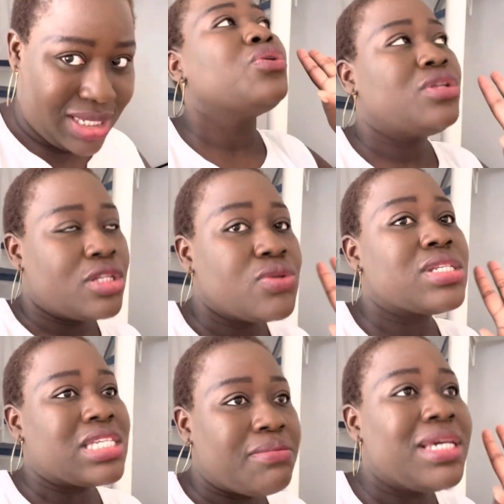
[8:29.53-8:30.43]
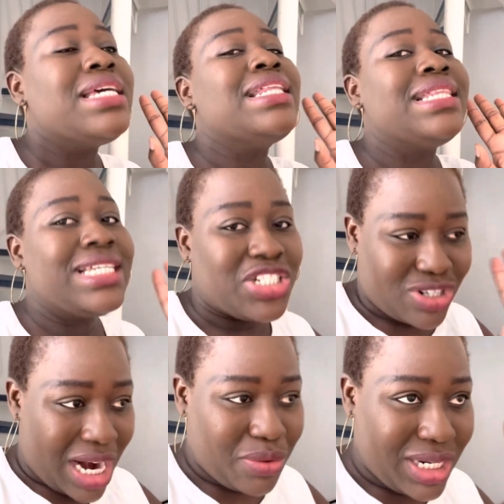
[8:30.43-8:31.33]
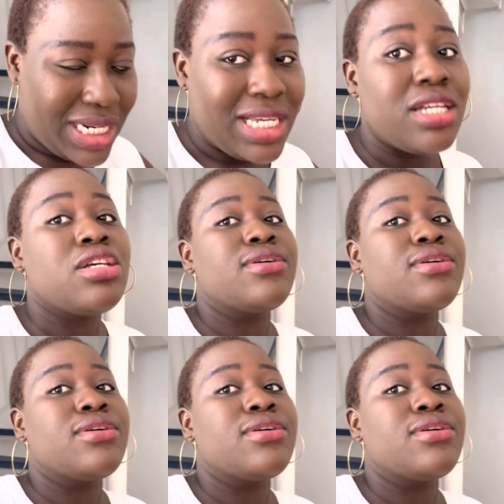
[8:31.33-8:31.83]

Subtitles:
You need to see me literally